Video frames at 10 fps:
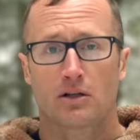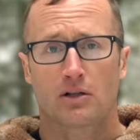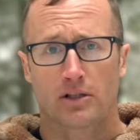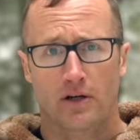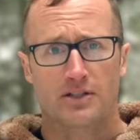
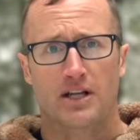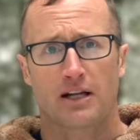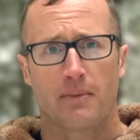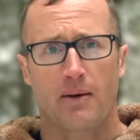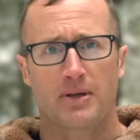earlier I was
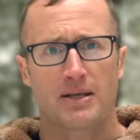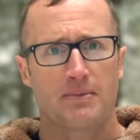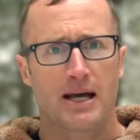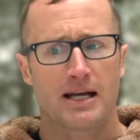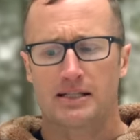talking about
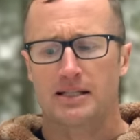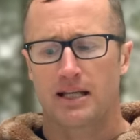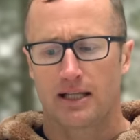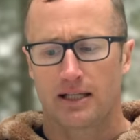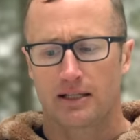PMags
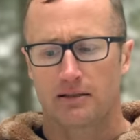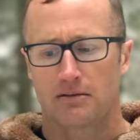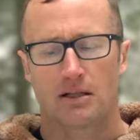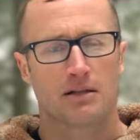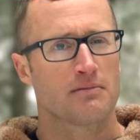and